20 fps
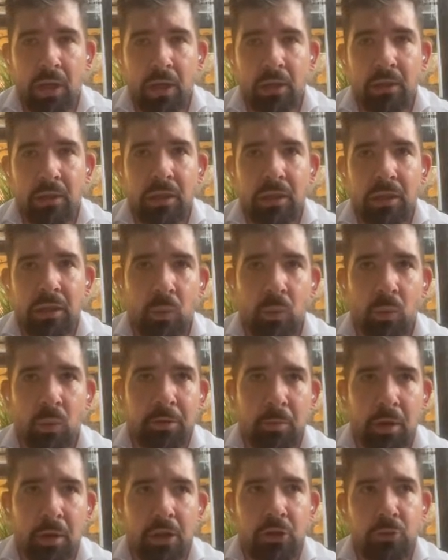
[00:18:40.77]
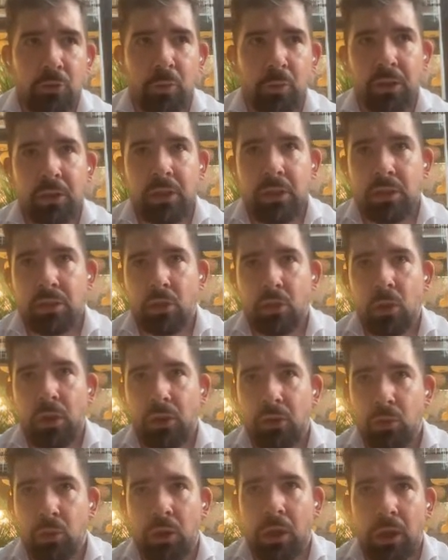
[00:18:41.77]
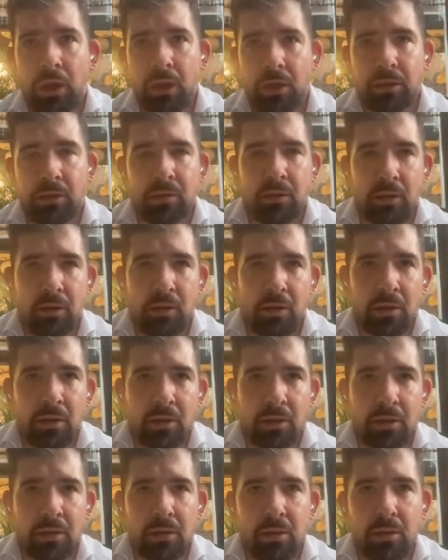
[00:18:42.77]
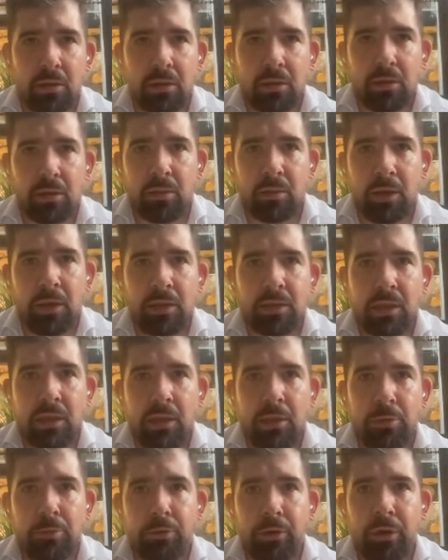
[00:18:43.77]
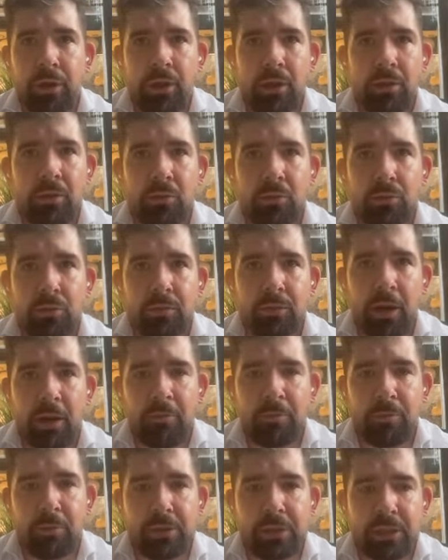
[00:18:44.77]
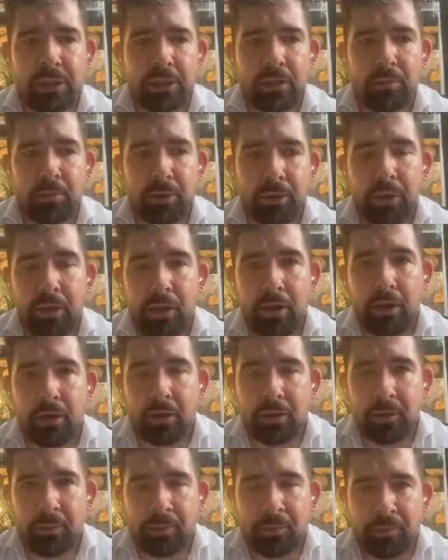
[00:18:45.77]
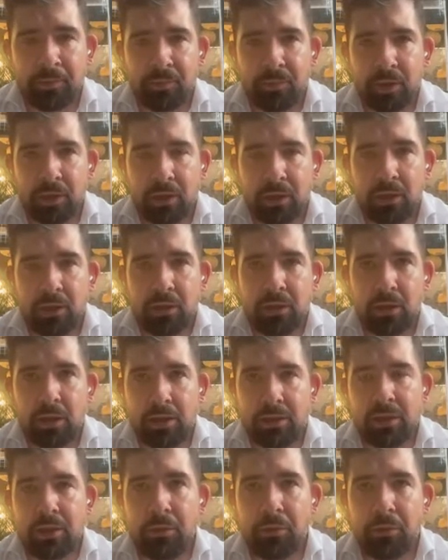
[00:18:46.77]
Okay, and in the wealth management, he's going to get, let's say, 3 to 5% per year as a